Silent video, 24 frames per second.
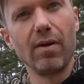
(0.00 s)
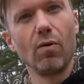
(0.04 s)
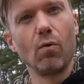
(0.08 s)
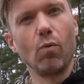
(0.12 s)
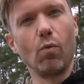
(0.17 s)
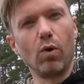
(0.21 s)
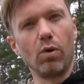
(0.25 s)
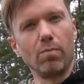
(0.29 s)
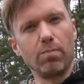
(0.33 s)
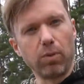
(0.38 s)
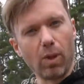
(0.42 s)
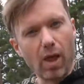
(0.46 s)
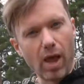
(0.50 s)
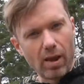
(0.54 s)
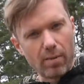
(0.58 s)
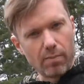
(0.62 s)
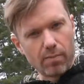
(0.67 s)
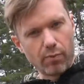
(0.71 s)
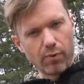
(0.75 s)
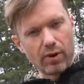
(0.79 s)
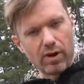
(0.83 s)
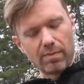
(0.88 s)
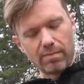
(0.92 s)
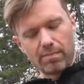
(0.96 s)
woodblock
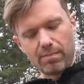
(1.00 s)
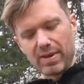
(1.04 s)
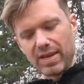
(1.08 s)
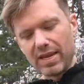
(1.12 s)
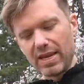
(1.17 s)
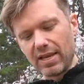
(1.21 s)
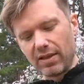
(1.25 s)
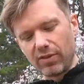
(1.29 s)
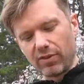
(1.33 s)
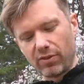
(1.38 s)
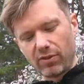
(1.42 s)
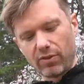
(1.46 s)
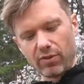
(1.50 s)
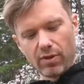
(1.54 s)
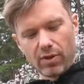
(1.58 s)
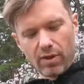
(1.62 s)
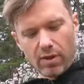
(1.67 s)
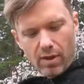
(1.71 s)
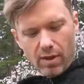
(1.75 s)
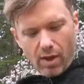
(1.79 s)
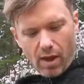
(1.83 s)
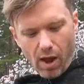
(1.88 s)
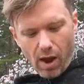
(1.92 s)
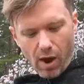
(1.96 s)
print piece,
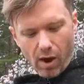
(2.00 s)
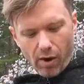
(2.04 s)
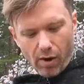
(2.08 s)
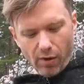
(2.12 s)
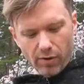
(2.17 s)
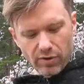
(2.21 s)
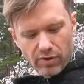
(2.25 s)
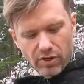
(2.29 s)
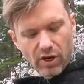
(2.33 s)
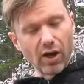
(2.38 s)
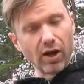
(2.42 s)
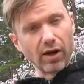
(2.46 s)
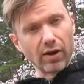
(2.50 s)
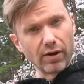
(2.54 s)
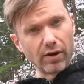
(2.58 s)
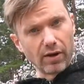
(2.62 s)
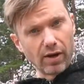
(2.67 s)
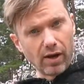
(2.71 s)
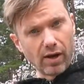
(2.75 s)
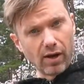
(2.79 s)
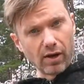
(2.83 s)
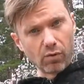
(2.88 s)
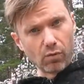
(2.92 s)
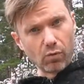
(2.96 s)
are done
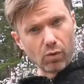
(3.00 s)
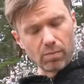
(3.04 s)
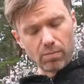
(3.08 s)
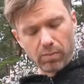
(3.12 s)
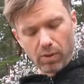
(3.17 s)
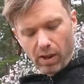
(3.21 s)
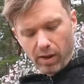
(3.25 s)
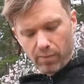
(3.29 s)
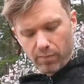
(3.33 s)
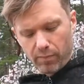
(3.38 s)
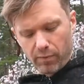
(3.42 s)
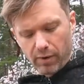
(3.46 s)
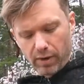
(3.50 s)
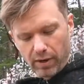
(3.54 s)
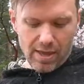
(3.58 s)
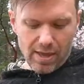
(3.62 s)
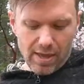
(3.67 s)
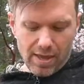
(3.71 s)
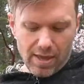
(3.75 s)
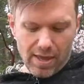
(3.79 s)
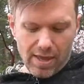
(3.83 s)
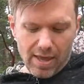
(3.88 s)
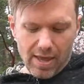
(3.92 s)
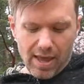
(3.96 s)
on a woodblock print.
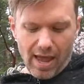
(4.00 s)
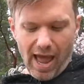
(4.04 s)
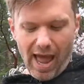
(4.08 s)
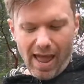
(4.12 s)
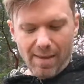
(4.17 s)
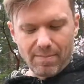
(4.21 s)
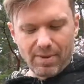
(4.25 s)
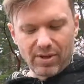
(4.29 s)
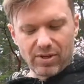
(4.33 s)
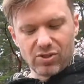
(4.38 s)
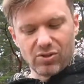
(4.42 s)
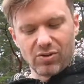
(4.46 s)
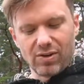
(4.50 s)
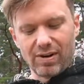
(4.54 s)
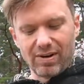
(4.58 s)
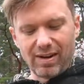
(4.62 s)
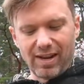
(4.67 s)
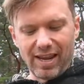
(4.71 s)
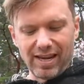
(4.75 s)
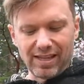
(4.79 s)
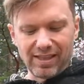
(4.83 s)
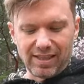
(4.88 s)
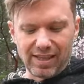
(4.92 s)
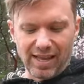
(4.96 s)
I'm not sure I
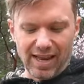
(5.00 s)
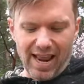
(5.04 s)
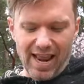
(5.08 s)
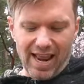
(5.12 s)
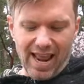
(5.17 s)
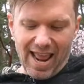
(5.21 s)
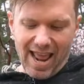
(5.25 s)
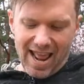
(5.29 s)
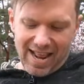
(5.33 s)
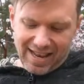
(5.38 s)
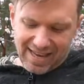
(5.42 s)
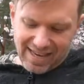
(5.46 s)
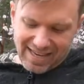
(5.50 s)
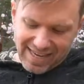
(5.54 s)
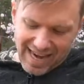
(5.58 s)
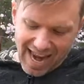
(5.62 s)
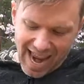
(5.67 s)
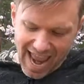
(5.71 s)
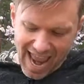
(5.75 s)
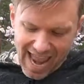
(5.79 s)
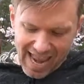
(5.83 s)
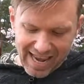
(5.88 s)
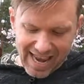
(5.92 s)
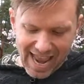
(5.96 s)
like the
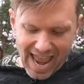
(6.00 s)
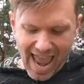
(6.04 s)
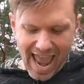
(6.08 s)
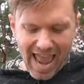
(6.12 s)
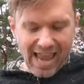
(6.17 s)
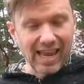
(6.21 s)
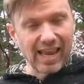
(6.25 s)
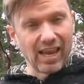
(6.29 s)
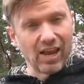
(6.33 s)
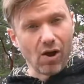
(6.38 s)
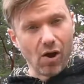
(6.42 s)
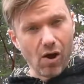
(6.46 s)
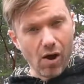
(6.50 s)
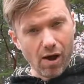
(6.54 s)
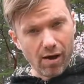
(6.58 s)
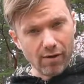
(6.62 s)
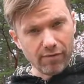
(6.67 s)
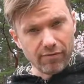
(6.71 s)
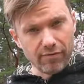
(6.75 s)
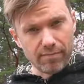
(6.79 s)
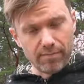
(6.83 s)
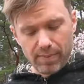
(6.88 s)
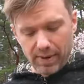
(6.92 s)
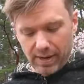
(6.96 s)
tag hanging
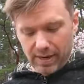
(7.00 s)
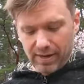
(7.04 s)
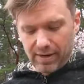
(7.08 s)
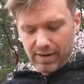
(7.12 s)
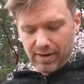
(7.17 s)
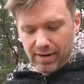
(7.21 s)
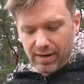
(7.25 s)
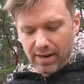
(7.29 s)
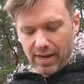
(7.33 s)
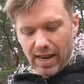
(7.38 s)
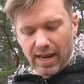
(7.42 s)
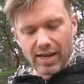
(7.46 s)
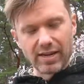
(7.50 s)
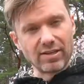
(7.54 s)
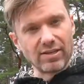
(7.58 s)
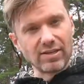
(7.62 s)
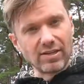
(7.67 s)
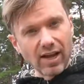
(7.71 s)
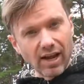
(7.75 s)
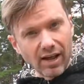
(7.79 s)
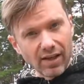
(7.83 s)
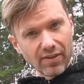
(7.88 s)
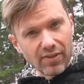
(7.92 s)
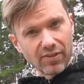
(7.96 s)
off, but it
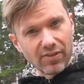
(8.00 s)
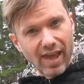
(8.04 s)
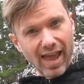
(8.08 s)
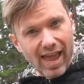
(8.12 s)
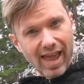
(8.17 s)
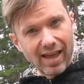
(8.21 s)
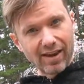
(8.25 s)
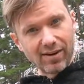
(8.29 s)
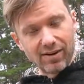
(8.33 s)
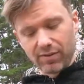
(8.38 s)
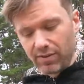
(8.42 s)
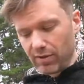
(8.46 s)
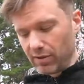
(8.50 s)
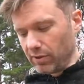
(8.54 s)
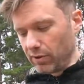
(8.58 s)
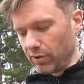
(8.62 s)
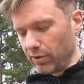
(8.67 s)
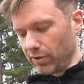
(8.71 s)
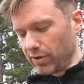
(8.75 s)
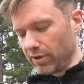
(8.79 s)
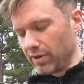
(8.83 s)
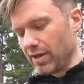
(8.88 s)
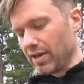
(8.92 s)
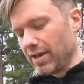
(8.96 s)
does add to the
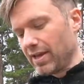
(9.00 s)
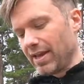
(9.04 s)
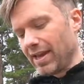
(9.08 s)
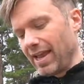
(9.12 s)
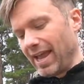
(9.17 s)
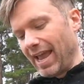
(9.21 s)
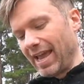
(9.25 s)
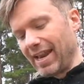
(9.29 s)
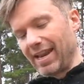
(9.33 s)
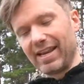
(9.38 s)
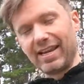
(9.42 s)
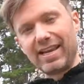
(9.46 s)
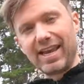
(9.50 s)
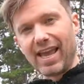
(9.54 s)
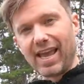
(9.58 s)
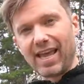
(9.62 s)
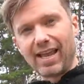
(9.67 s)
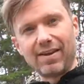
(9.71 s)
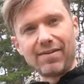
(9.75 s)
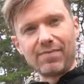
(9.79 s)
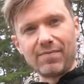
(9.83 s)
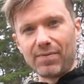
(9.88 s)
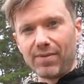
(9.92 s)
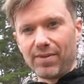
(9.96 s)
look. And
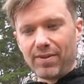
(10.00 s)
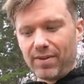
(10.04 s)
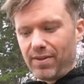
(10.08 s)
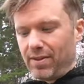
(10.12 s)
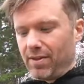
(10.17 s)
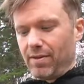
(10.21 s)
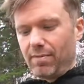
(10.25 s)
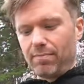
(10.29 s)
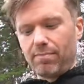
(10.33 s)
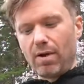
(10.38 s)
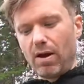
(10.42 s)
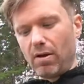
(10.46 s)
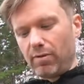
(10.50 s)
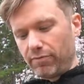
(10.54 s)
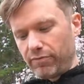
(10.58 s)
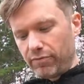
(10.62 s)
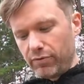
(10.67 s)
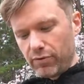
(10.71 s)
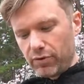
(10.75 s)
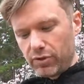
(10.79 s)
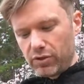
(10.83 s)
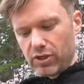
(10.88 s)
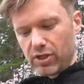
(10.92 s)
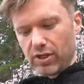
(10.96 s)
again, Mount
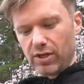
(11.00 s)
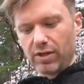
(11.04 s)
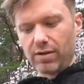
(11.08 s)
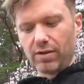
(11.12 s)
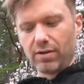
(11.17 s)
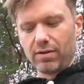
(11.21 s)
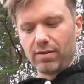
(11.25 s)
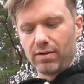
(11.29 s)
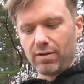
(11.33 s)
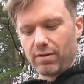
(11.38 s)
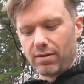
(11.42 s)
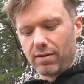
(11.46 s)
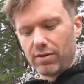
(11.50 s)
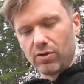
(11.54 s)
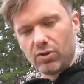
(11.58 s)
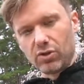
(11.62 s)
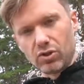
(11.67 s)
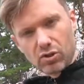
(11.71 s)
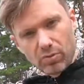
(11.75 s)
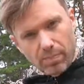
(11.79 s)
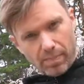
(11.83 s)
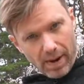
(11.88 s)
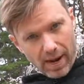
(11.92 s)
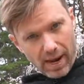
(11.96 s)
Fuji,
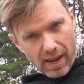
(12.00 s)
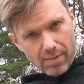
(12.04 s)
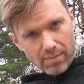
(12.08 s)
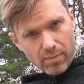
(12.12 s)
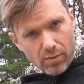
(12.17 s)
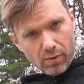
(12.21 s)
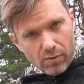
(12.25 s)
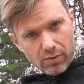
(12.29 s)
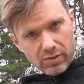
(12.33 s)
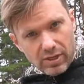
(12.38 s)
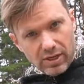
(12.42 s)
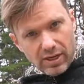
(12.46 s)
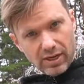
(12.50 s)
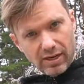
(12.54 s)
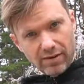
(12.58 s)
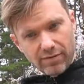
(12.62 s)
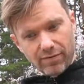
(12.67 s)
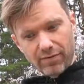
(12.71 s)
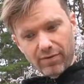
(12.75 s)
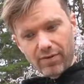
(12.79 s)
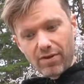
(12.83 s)
Japan motif,